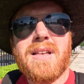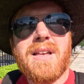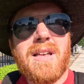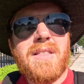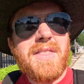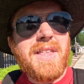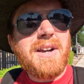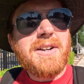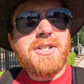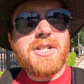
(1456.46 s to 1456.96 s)

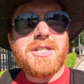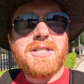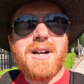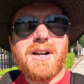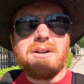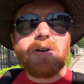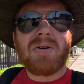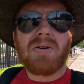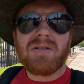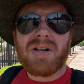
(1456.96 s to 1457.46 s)
There's just
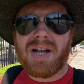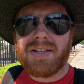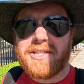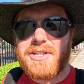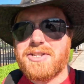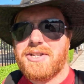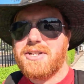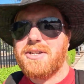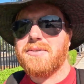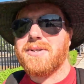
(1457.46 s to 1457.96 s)
not a whole lot to
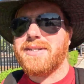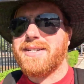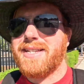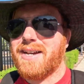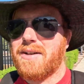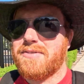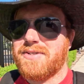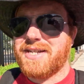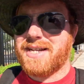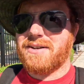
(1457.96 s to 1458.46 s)
do in
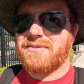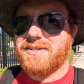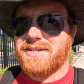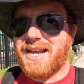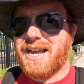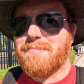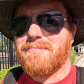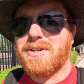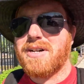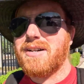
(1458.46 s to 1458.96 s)
downtown
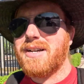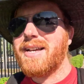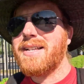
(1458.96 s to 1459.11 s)
Tampa.